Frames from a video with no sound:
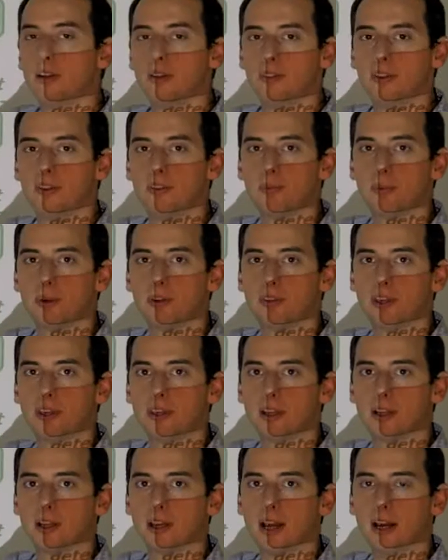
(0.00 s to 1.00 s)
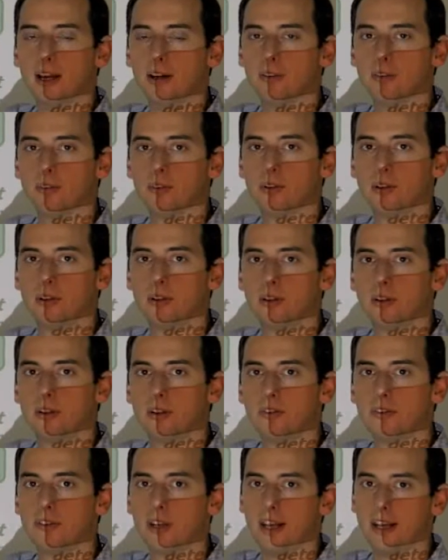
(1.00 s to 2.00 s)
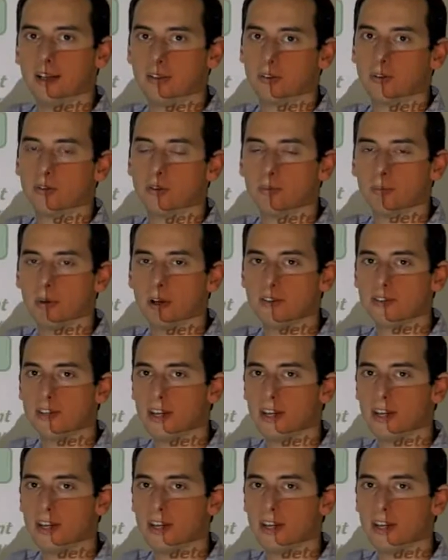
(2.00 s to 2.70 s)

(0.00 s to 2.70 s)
this particular ion selector or mass